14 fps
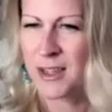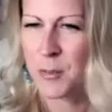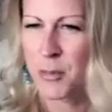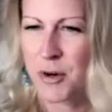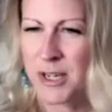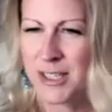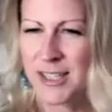
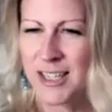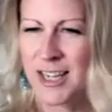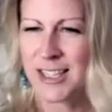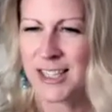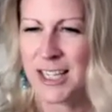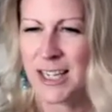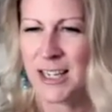
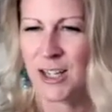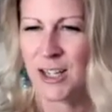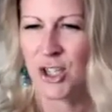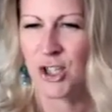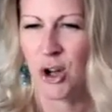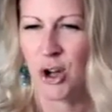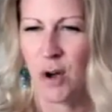priestess, healer,
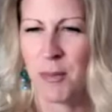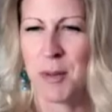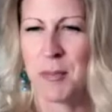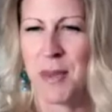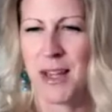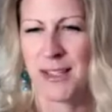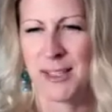shaman,
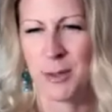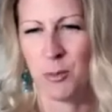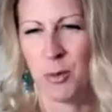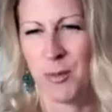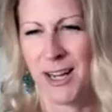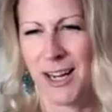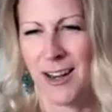medicine
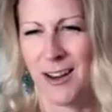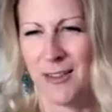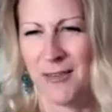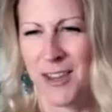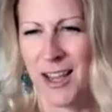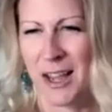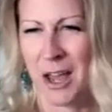woman. I love
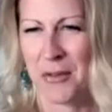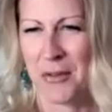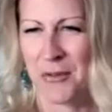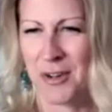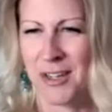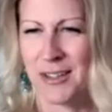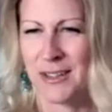that,
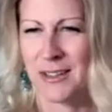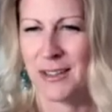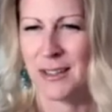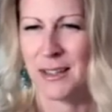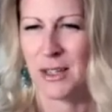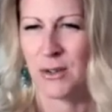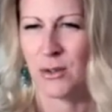Catherine.
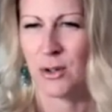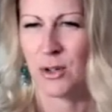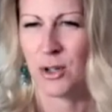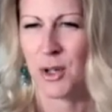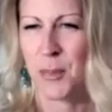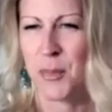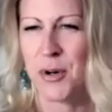Lenore,
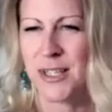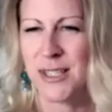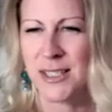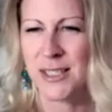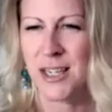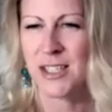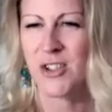the
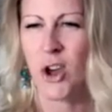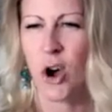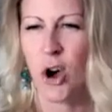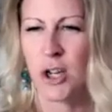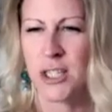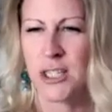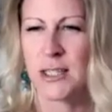priestess, the
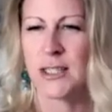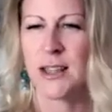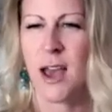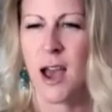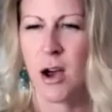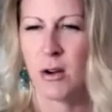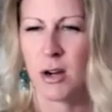artist,
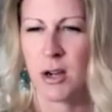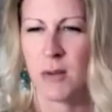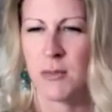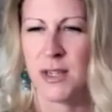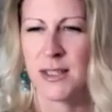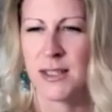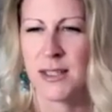the
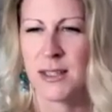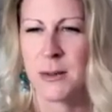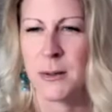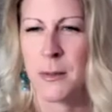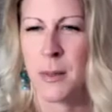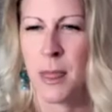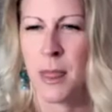alchemist,
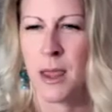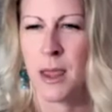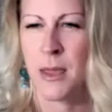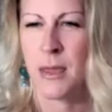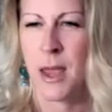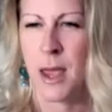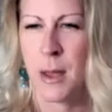
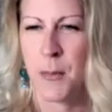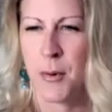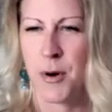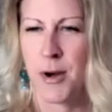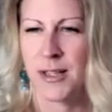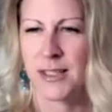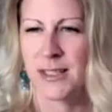the
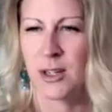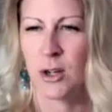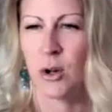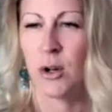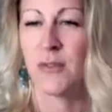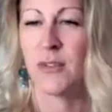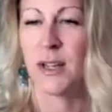empress, a
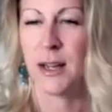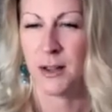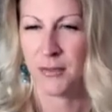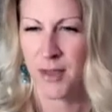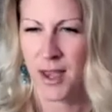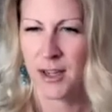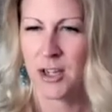lot of
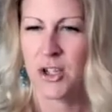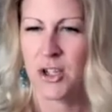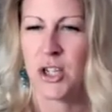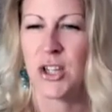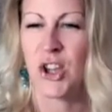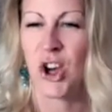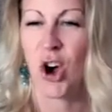Lilith
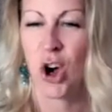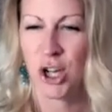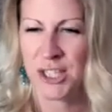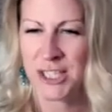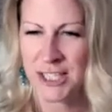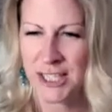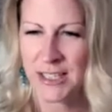energy, the
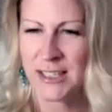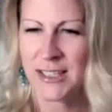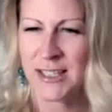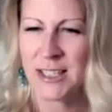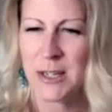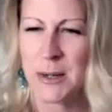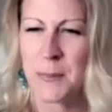
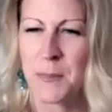artist,